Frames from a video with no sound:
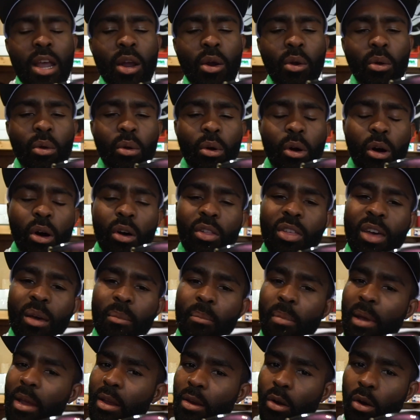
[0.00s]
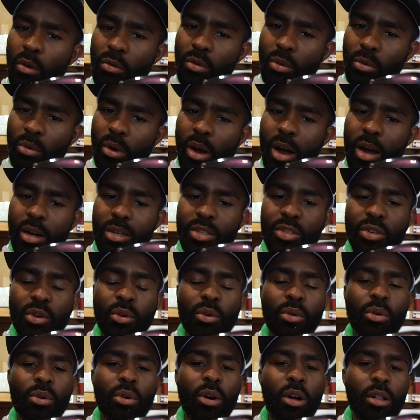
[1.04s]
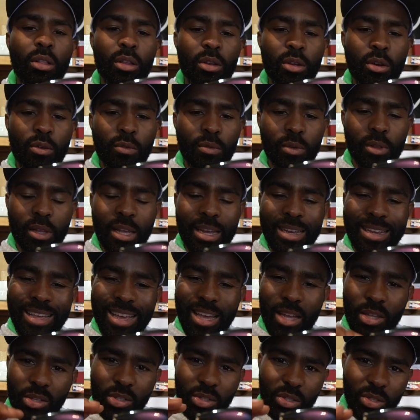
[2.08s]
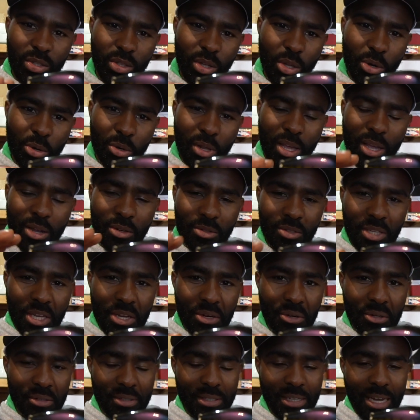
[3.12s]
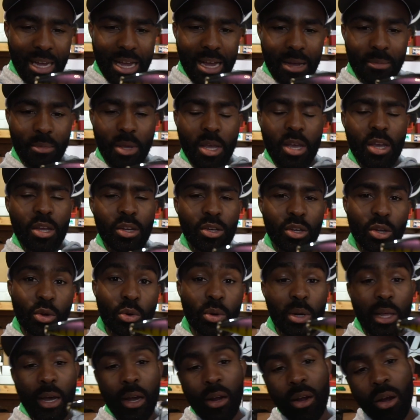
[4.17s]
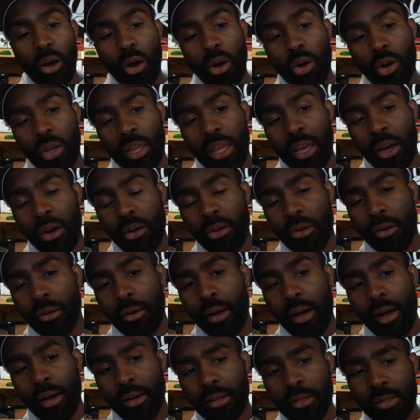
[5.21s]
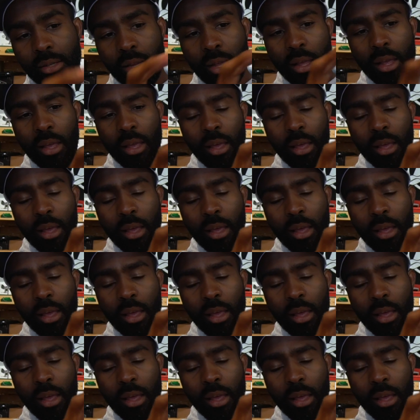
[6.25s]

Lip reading: Crawl that bait over rocks, crawl it over lay down, slow down, take your time, do what I call count your rocks,